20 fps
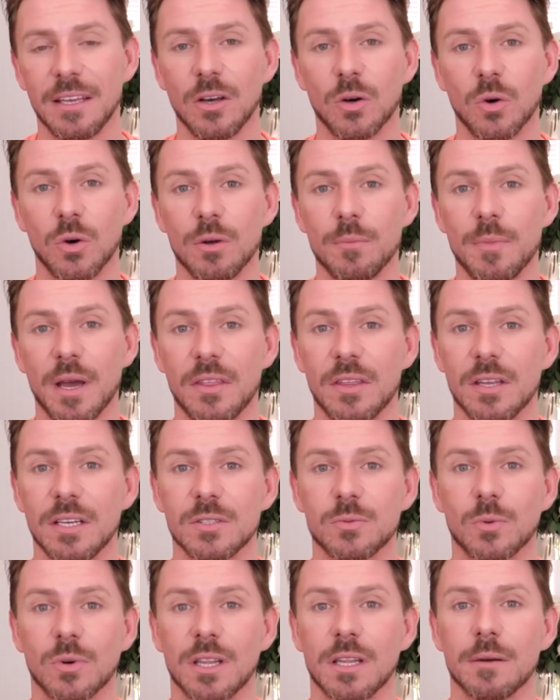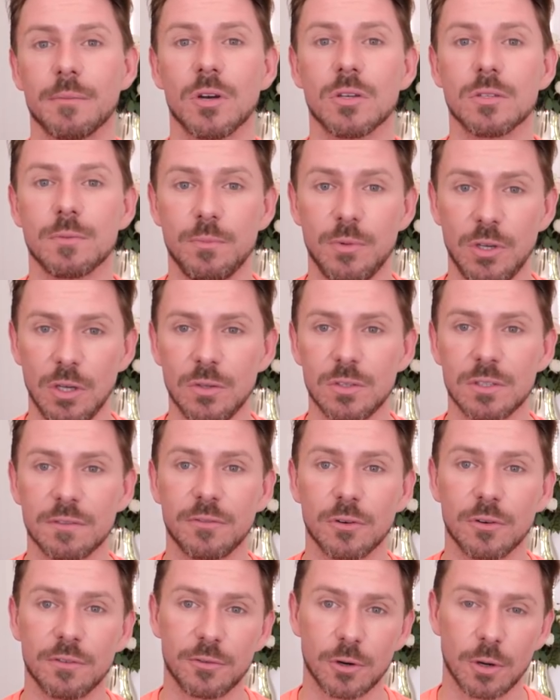the oil method is one of the most
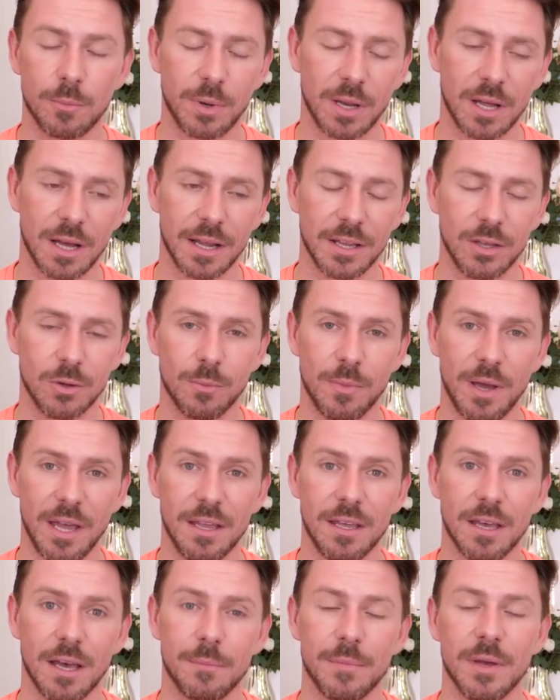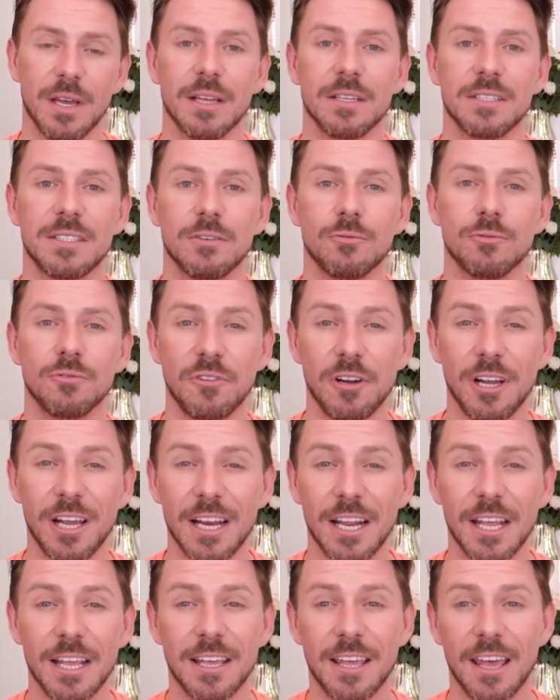beautiful for applying your makeup to
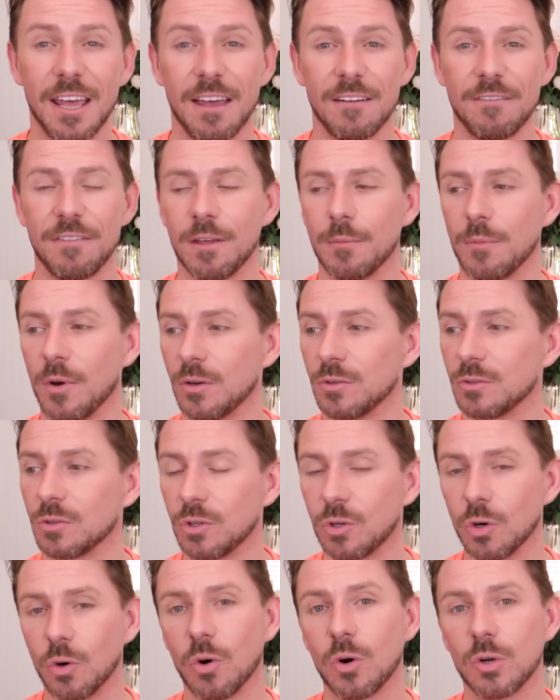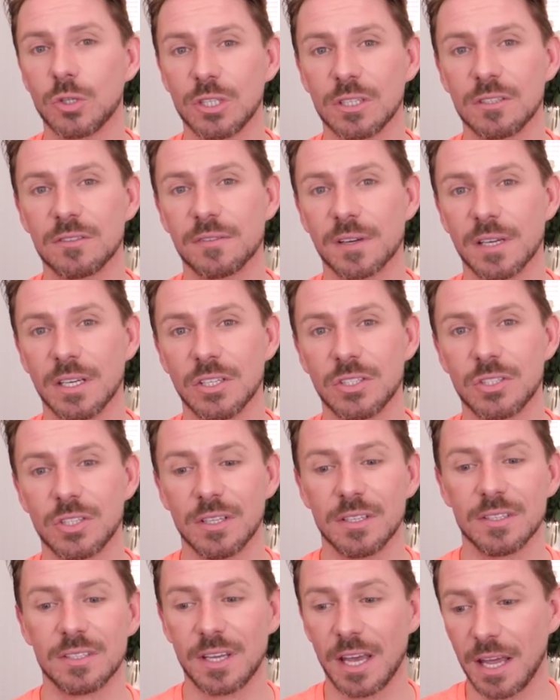really give the most gorgeous finish to
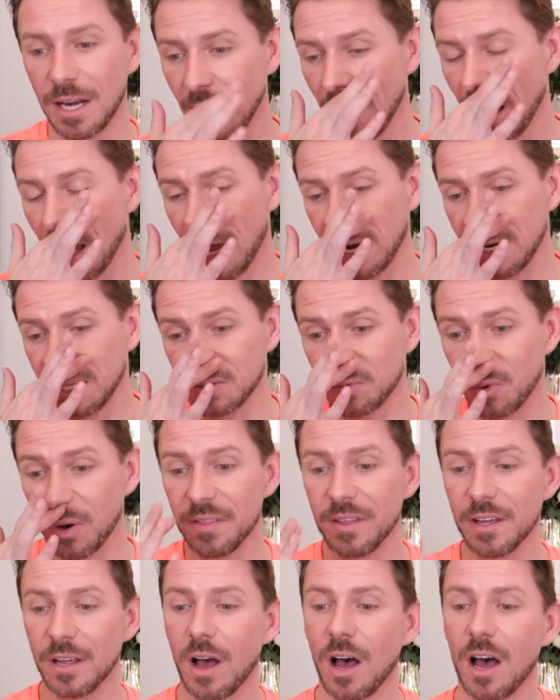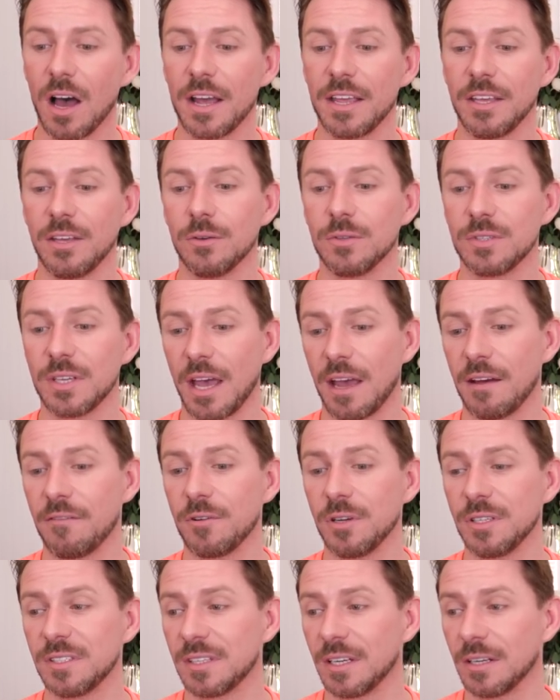the skin. And it's one that I use
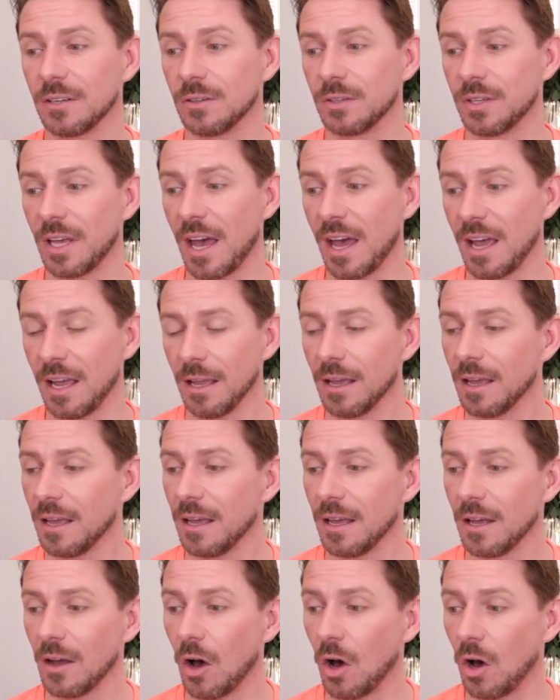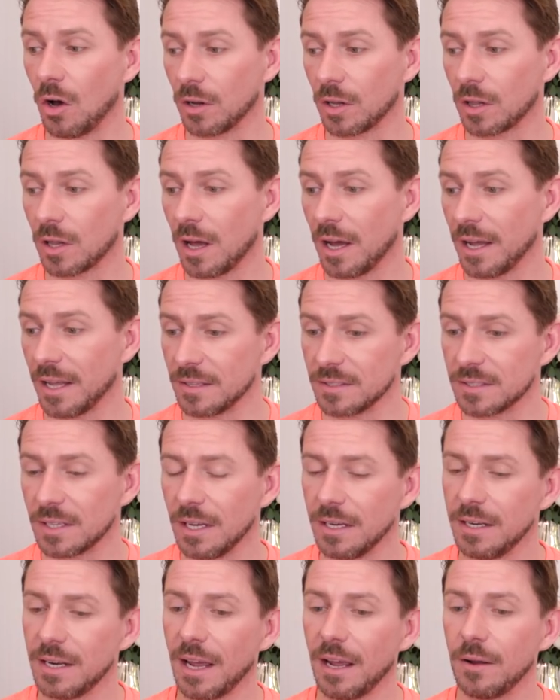every single day on
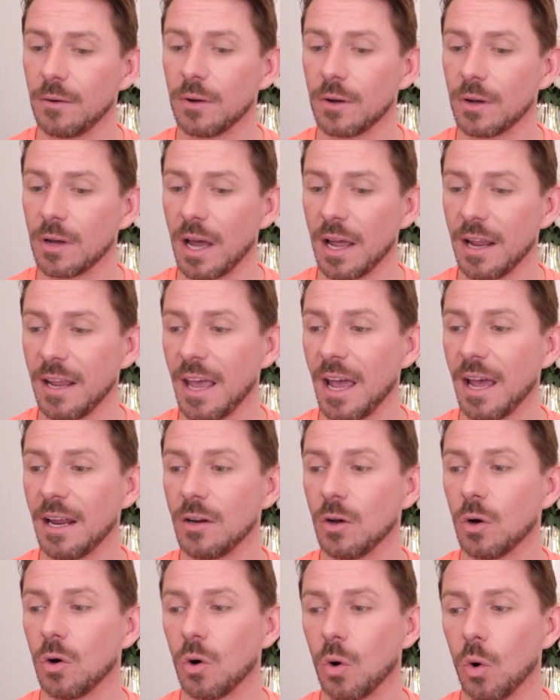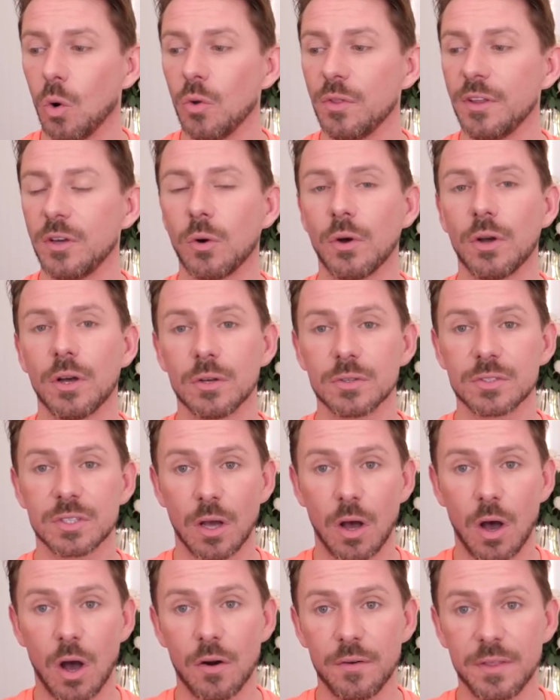clients. Now, again, all the
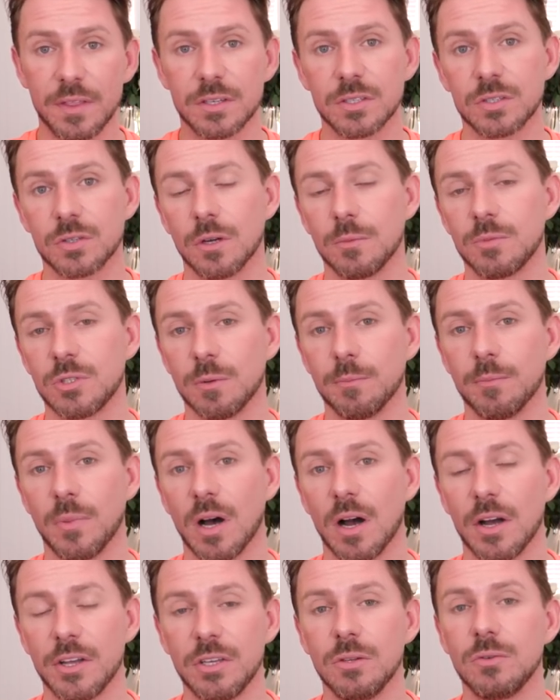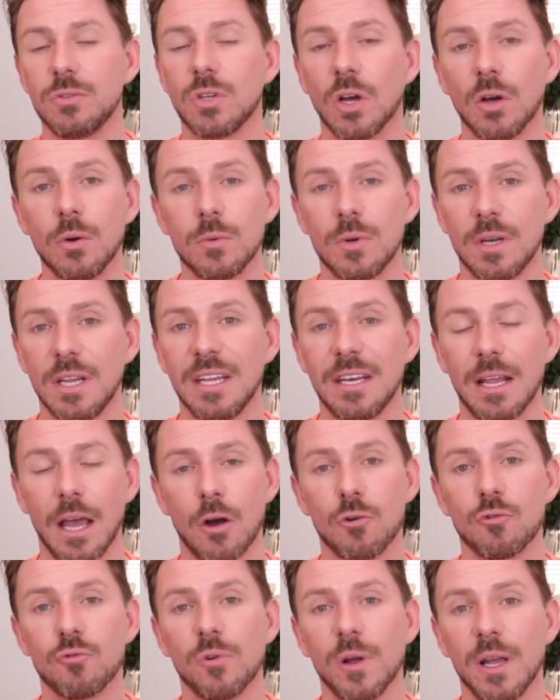oils are in the description bar. You don't need
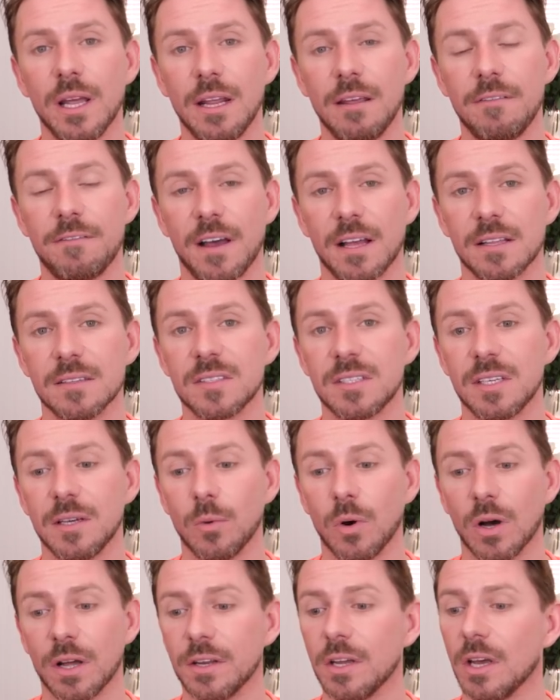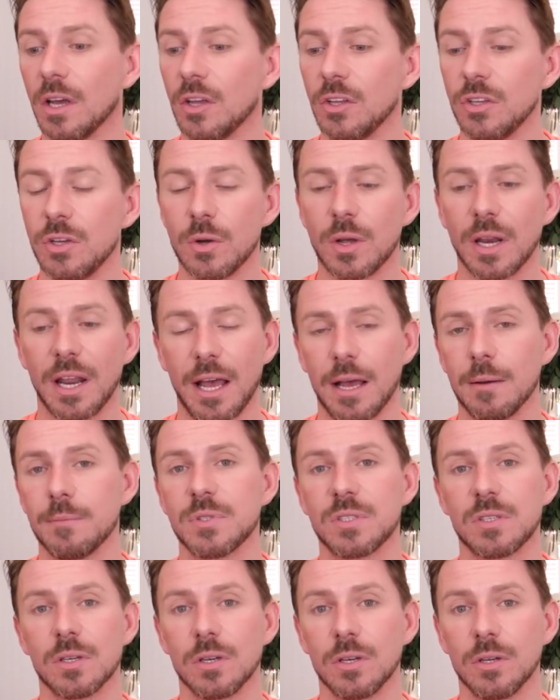a really fancy one. You can
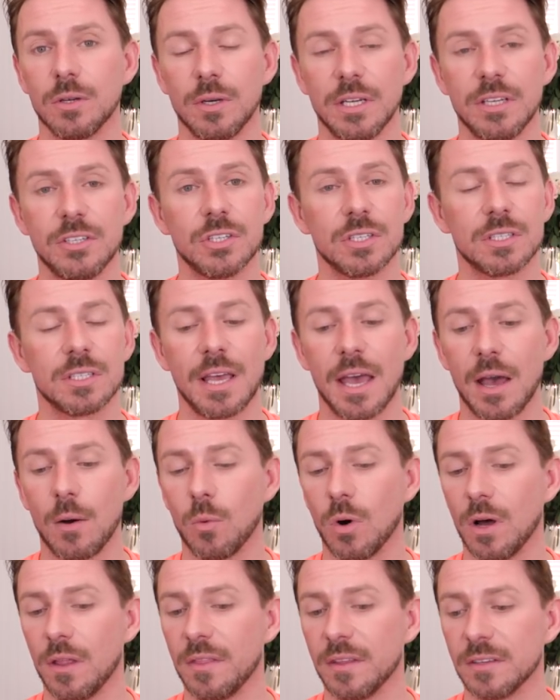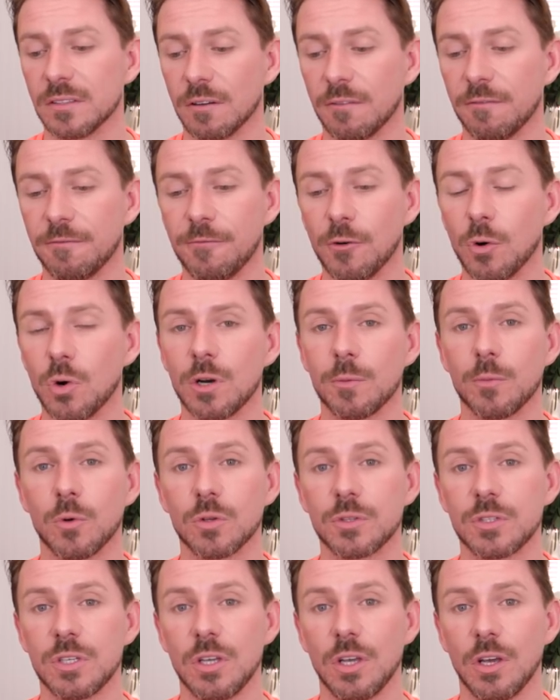absolutely just get one that's
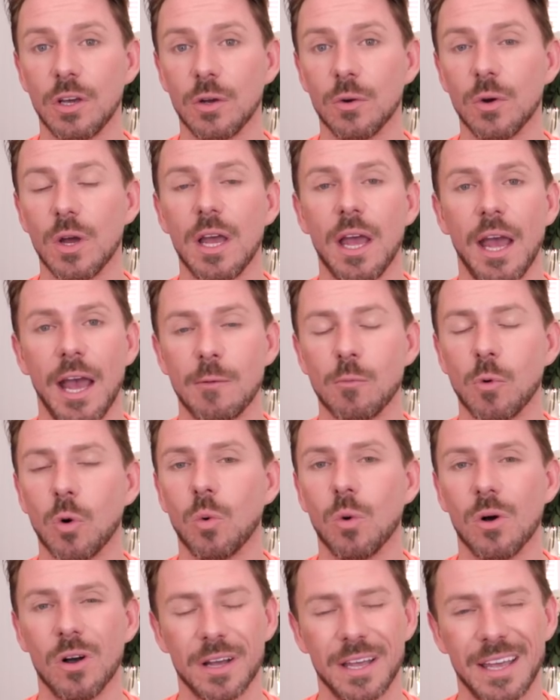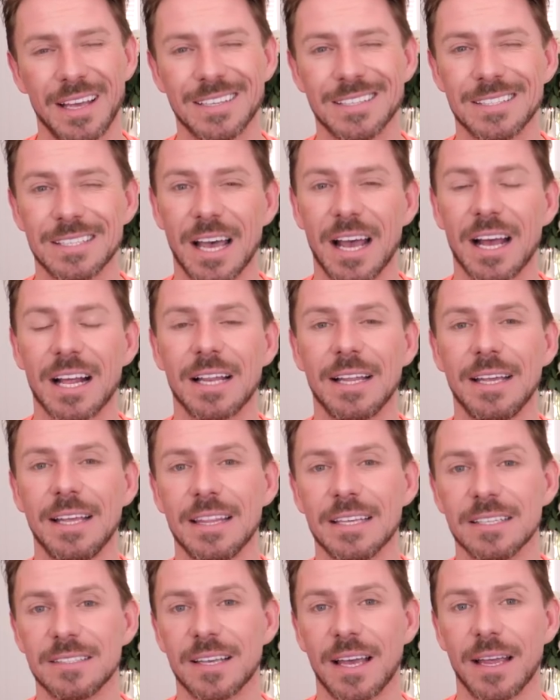affordable to you and will work exactly
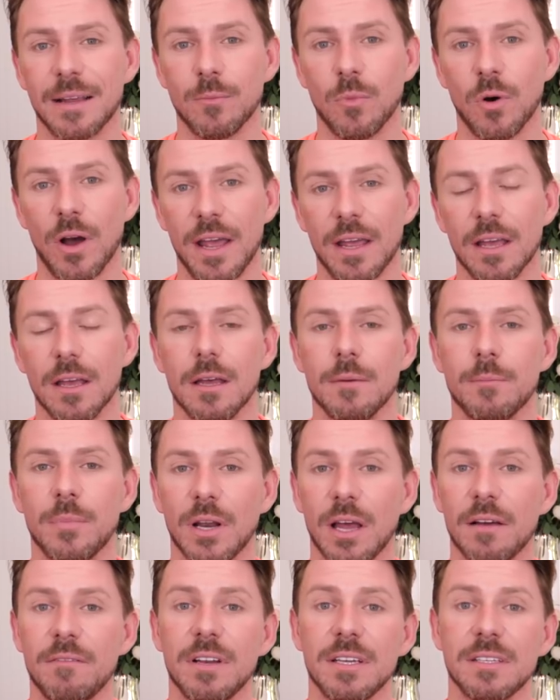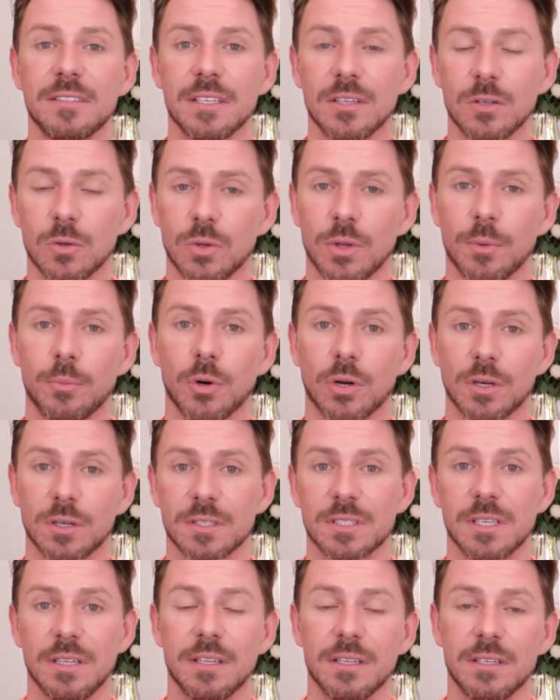the same way. But I've listed all the
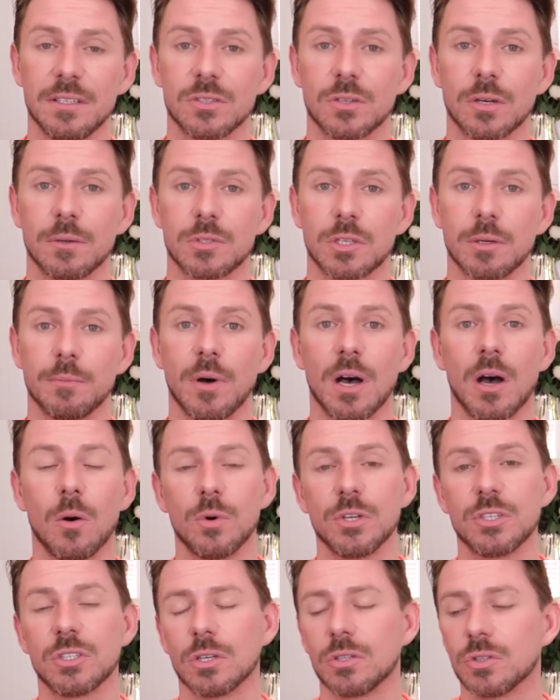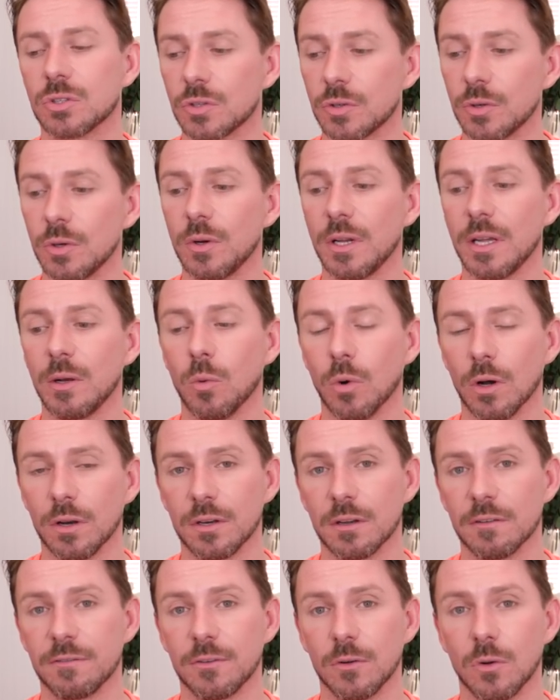products in the description bar, which are truly
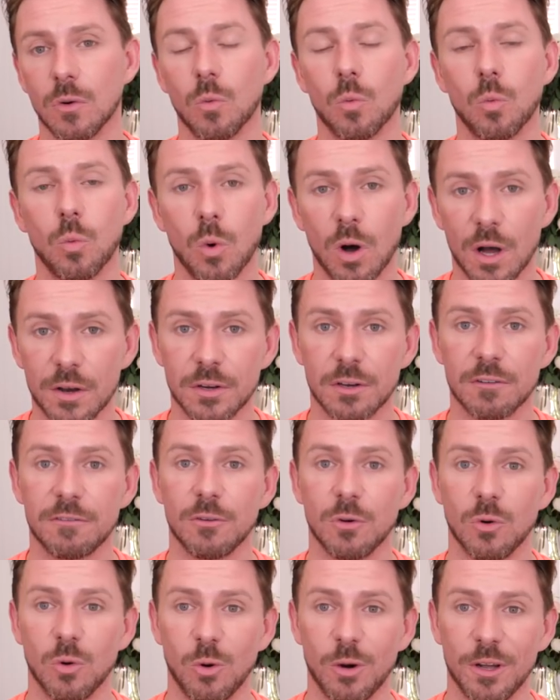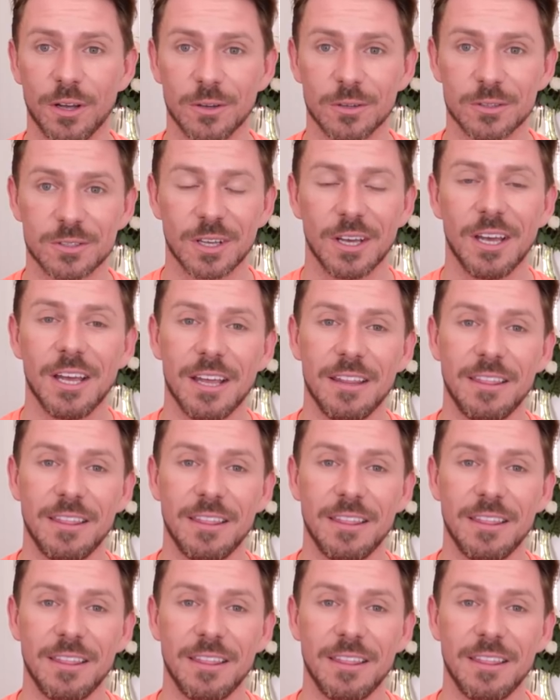wonderful, wonderful oils.